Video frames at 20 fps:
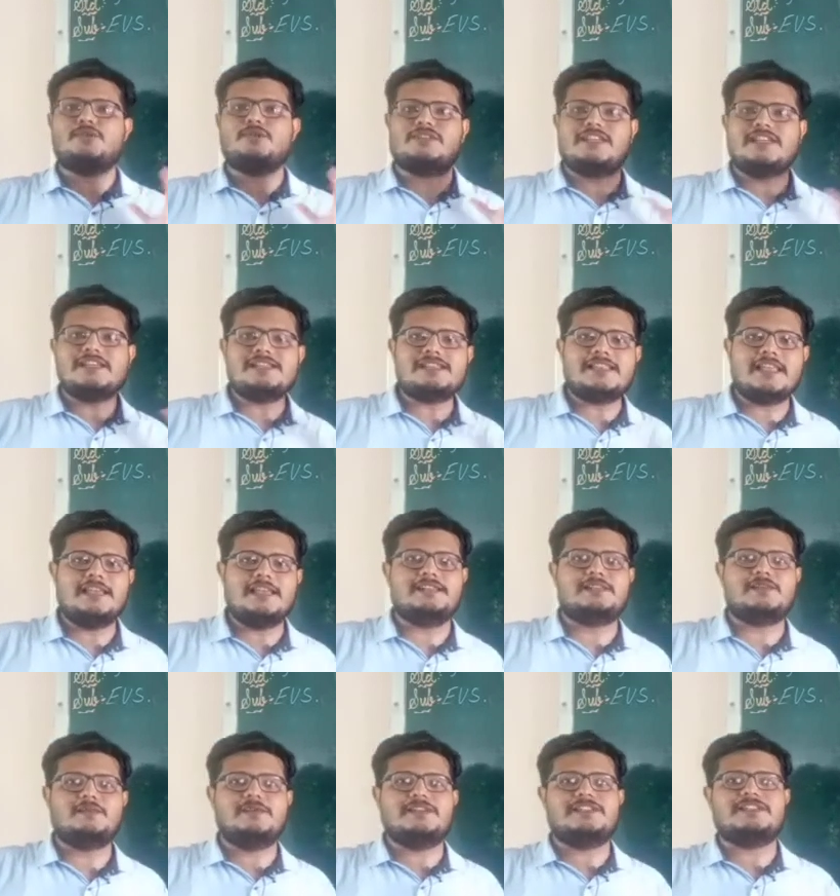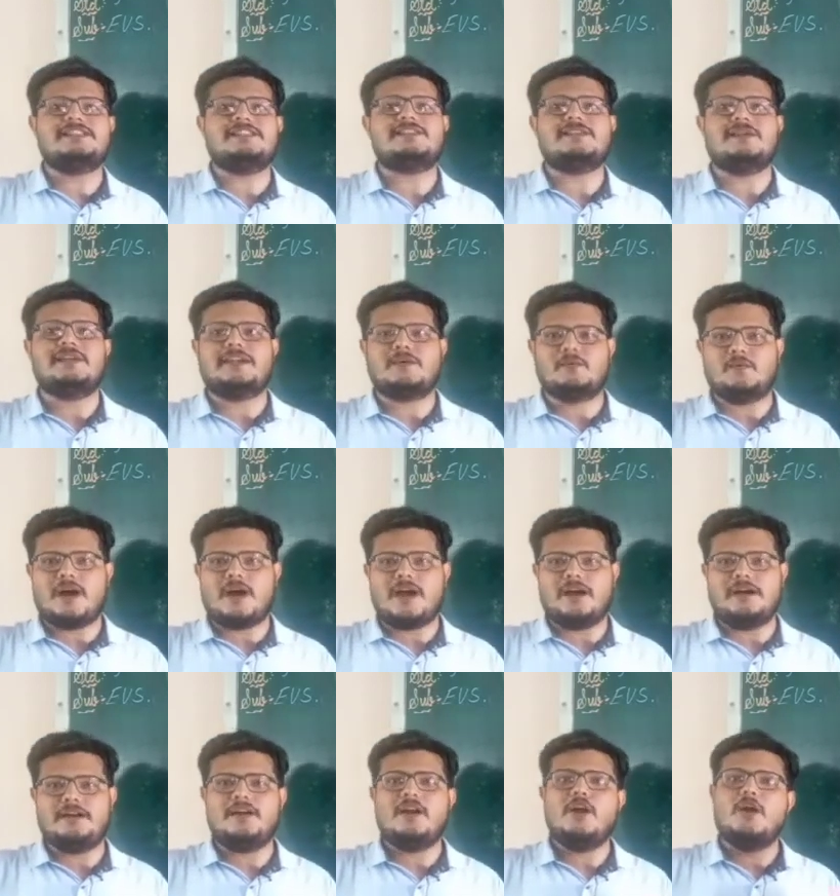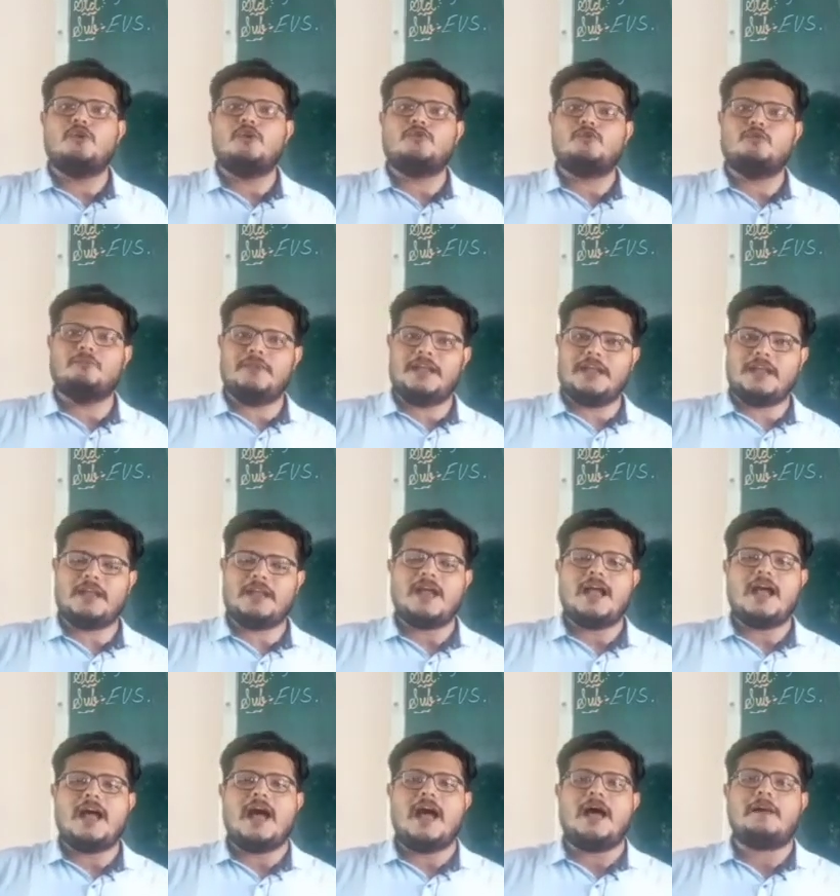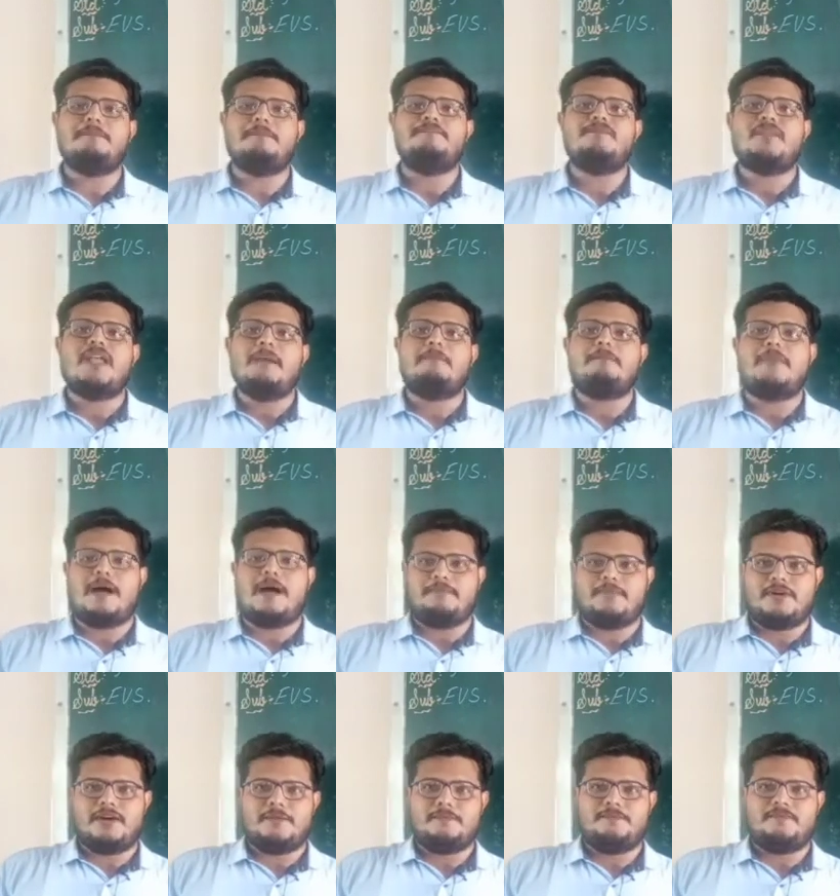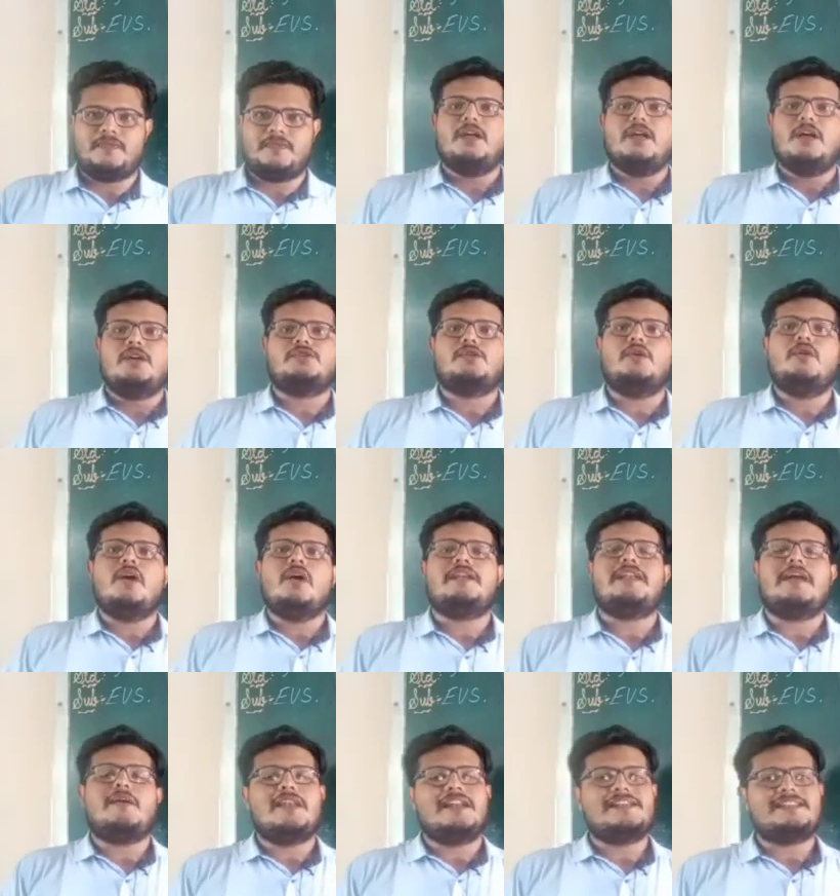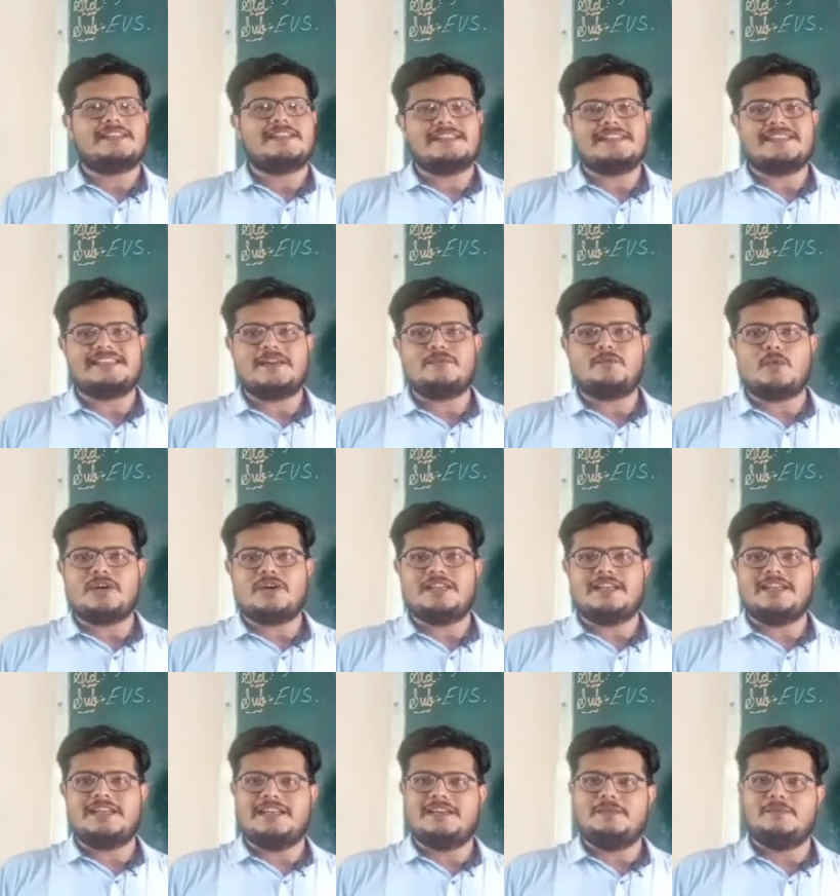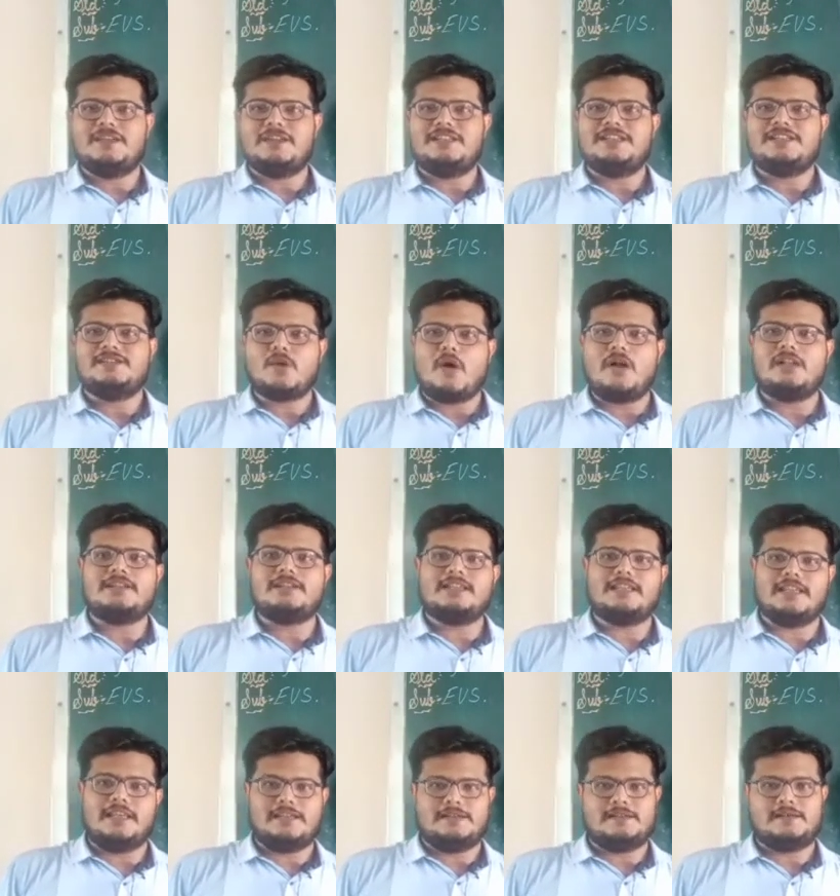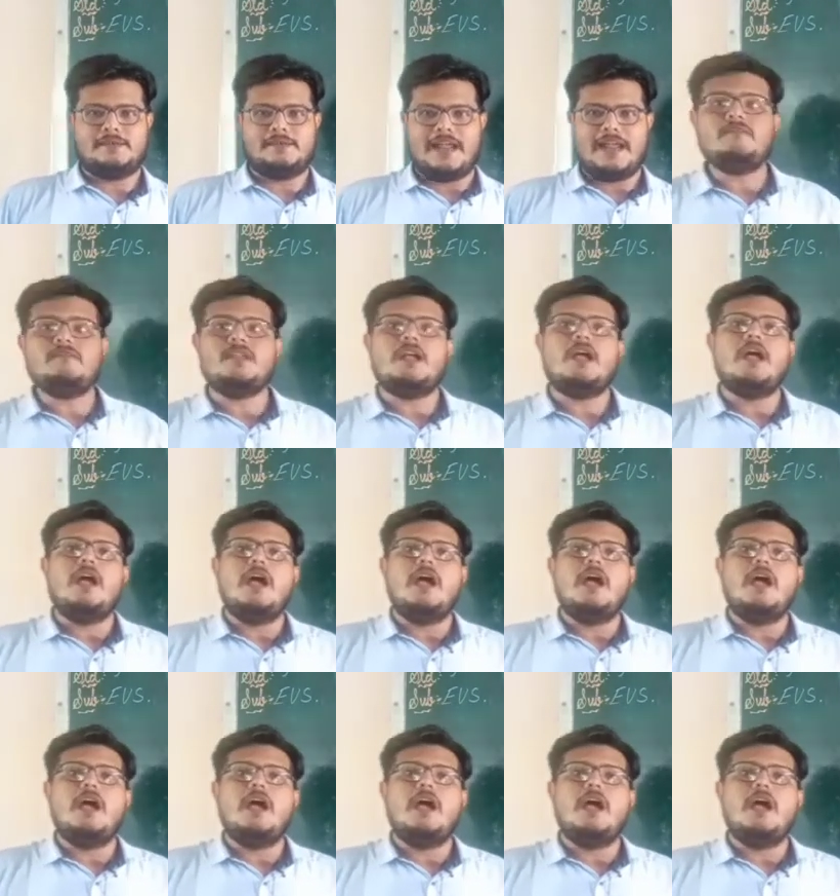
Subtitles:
So these things which is required to make Aam Papad, right? So now let's understand what they did with these all the things, right?